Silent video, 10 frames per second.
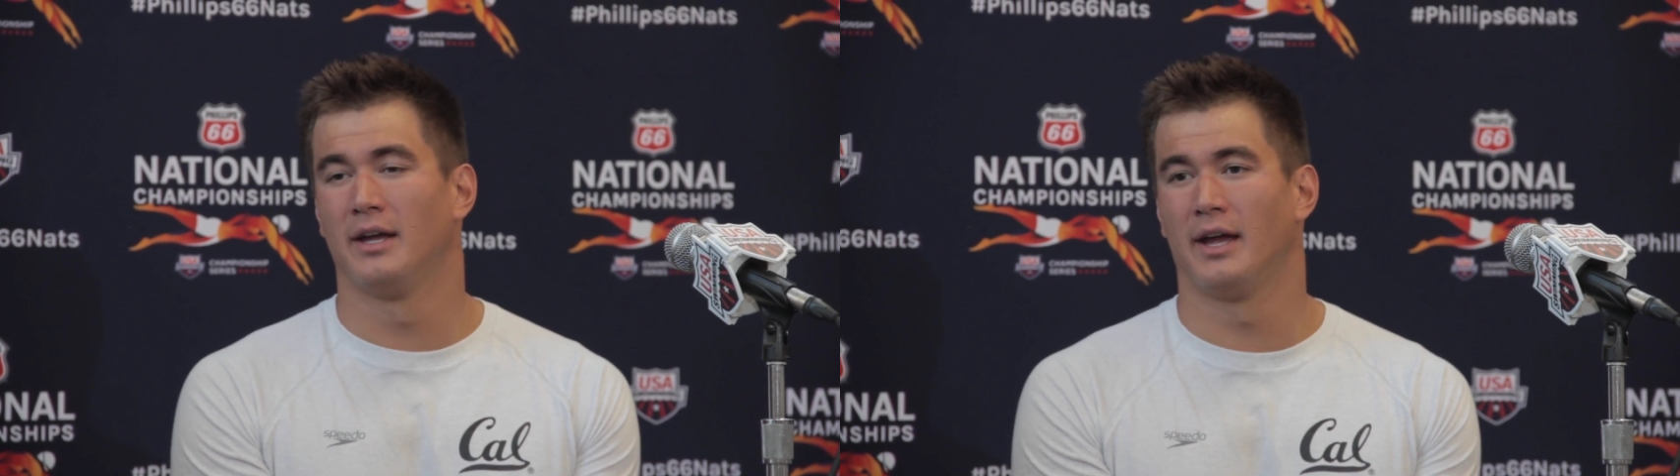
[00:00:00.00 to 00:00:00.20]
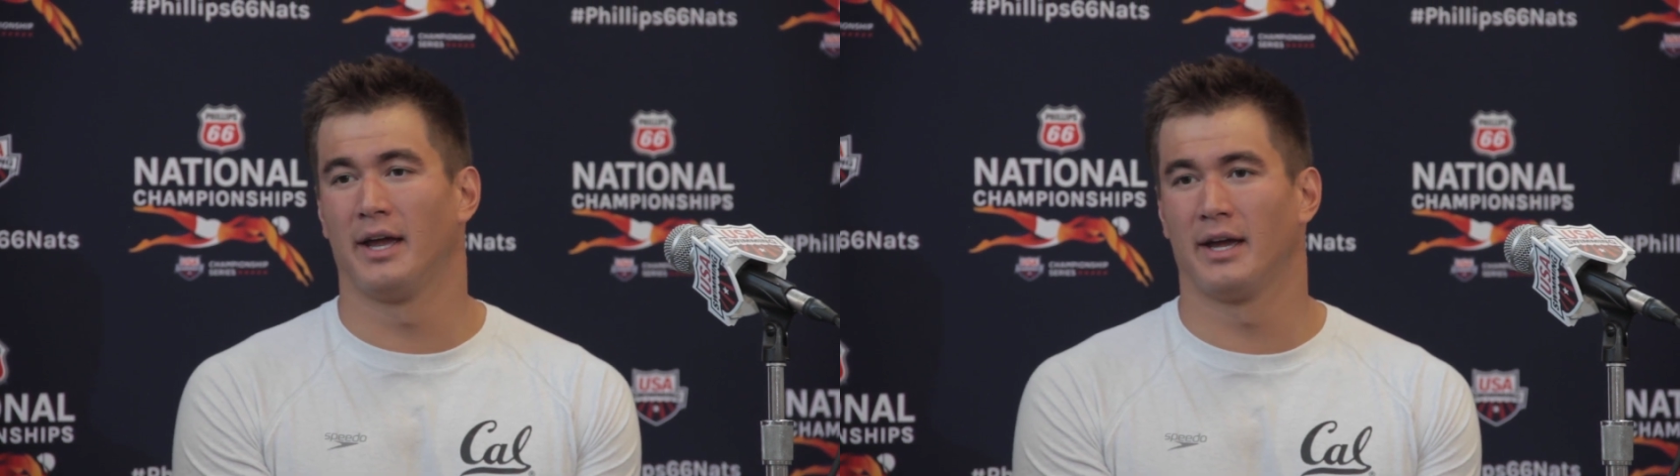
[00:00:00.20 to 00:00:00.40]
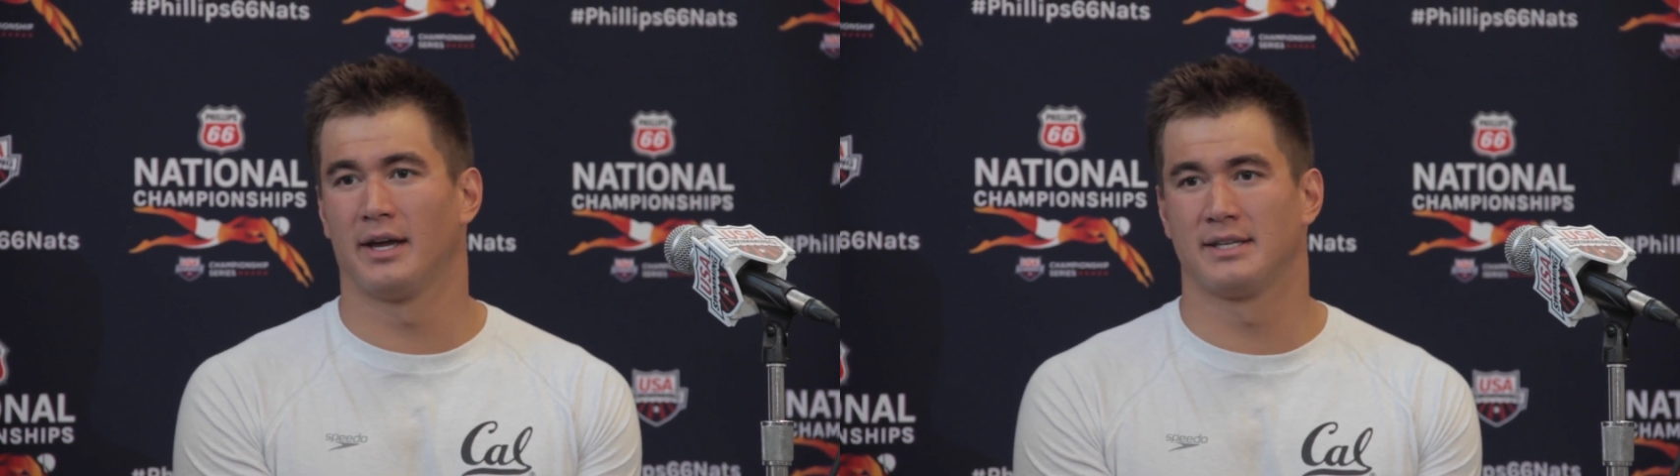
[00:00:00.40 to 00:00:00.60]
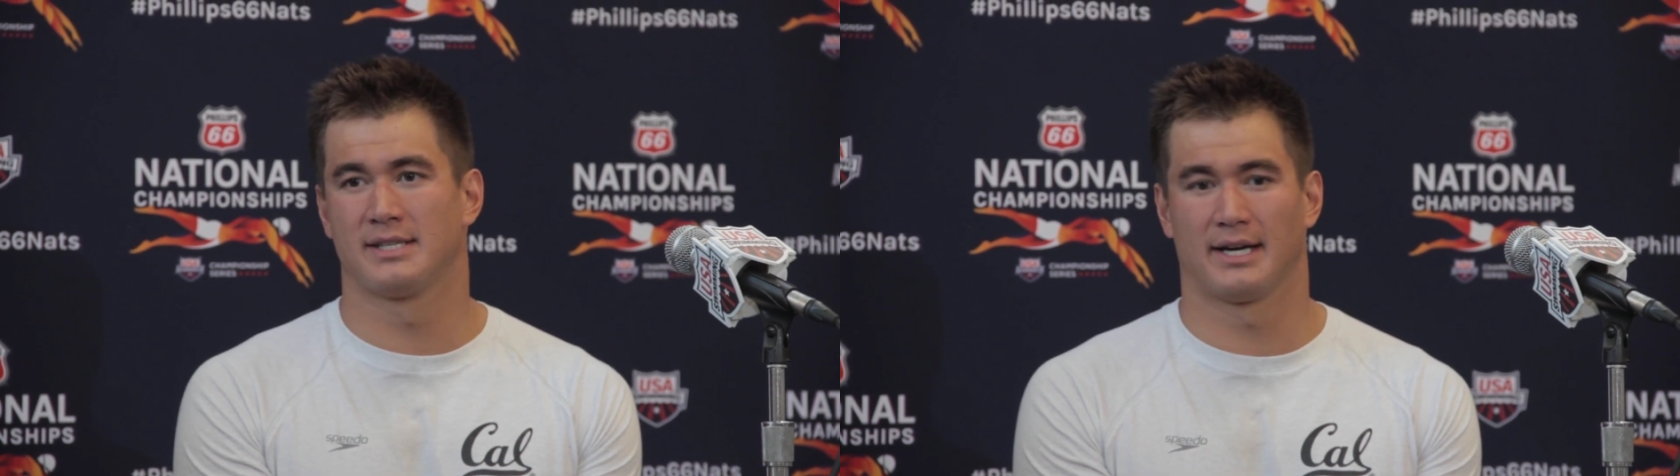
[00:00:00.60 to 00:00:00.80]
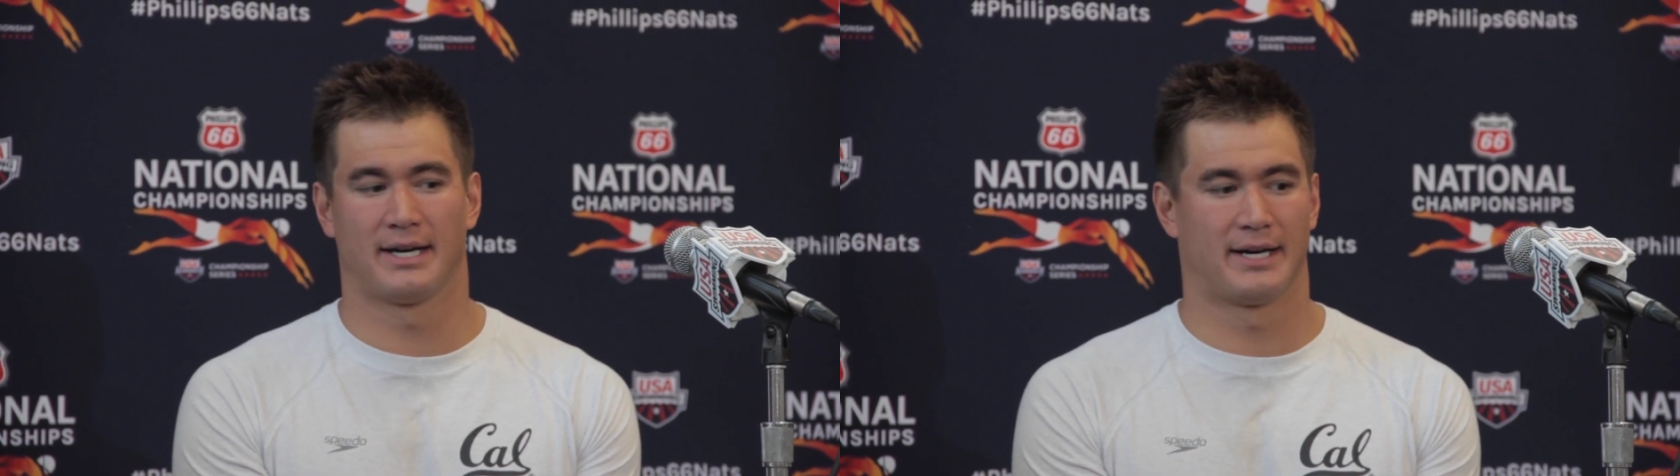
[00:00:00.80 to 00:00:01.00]
And,
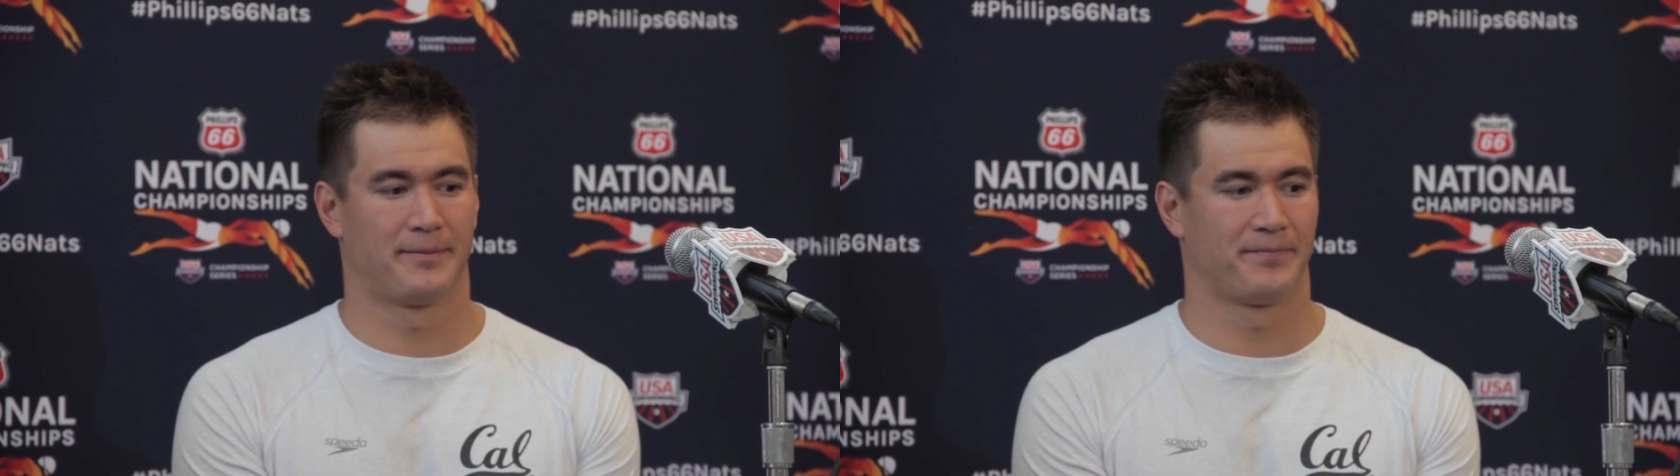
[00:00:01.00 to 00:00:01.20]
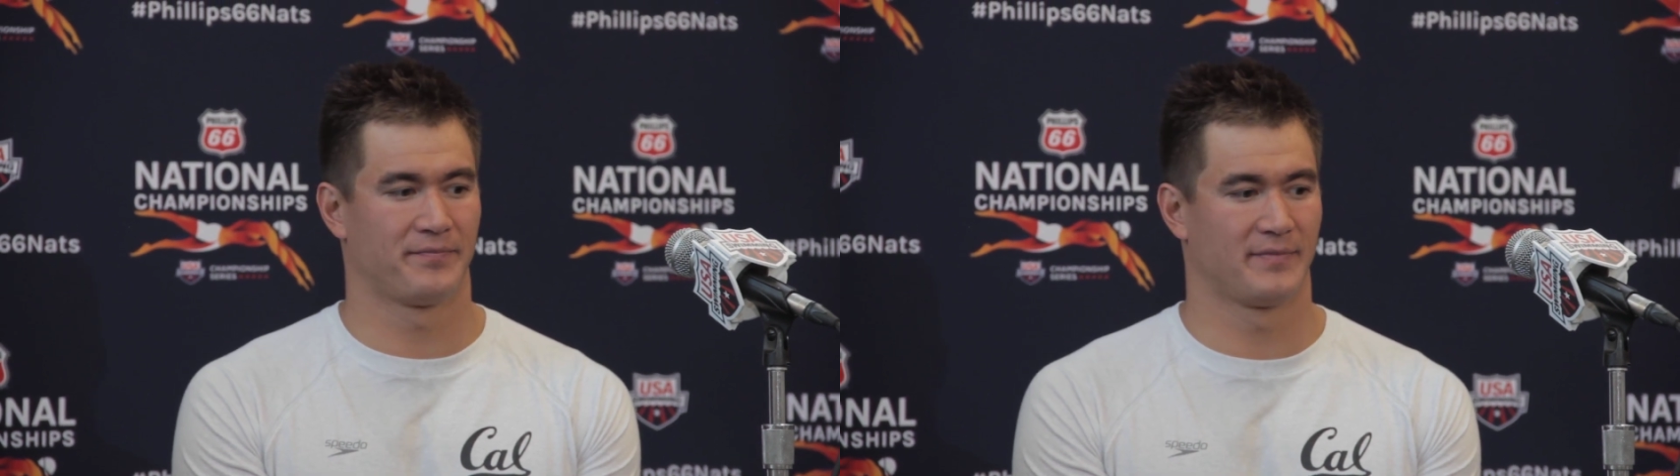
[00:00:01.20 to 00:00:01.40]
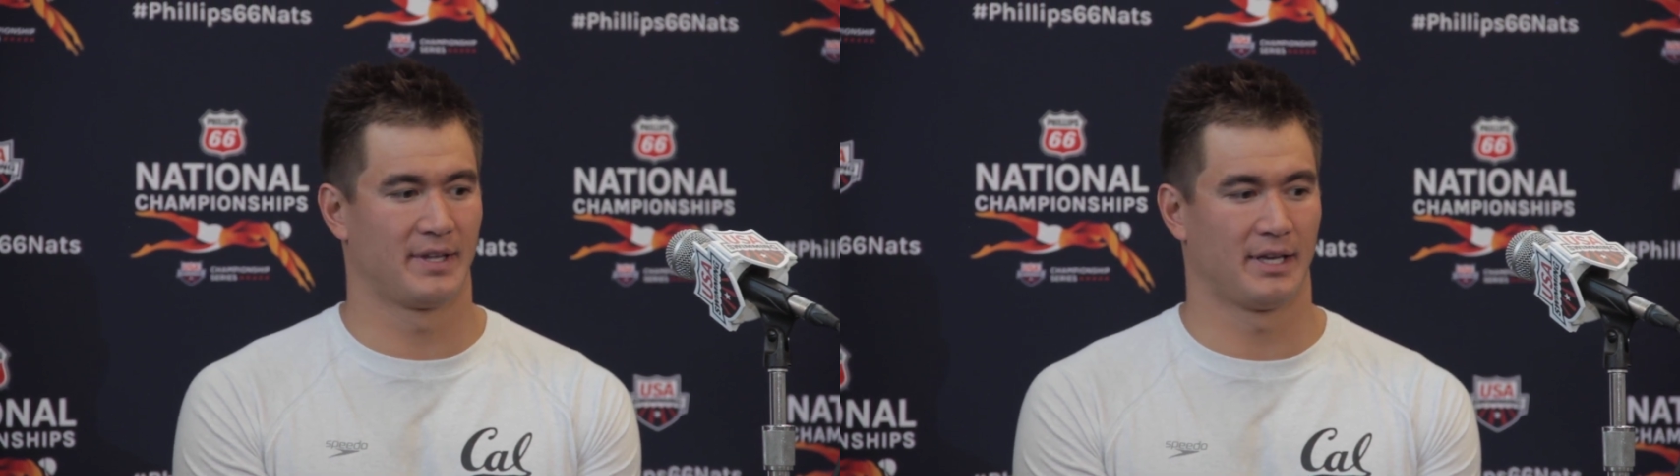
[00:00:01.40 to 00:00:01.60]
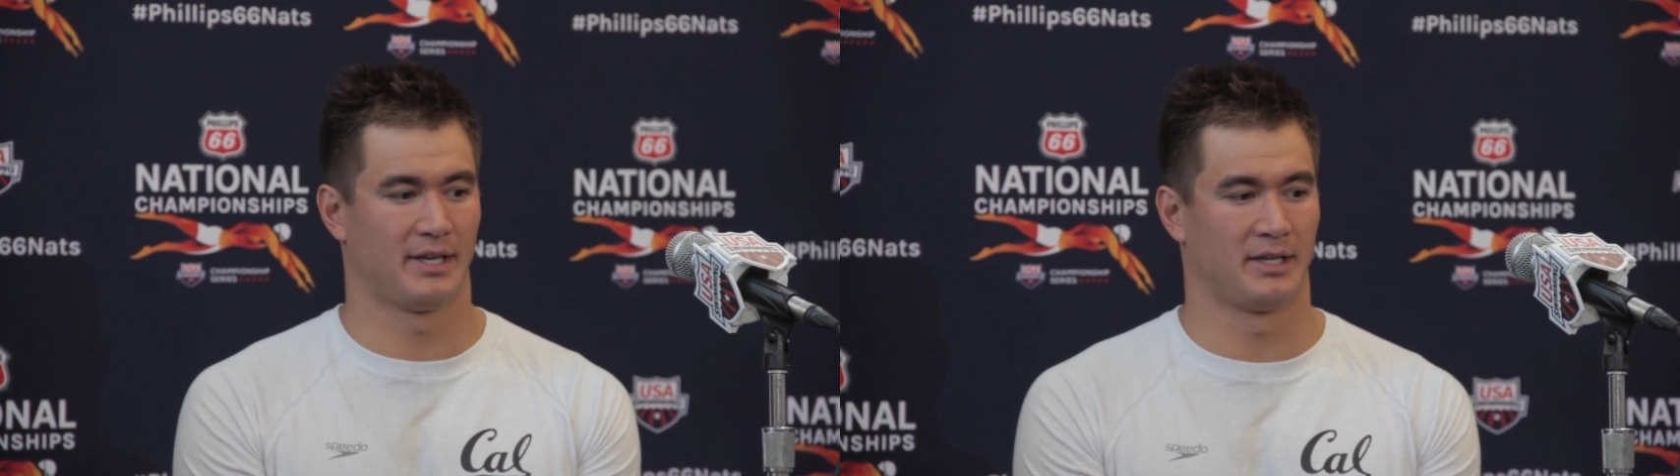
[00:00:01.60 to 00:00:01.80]
um,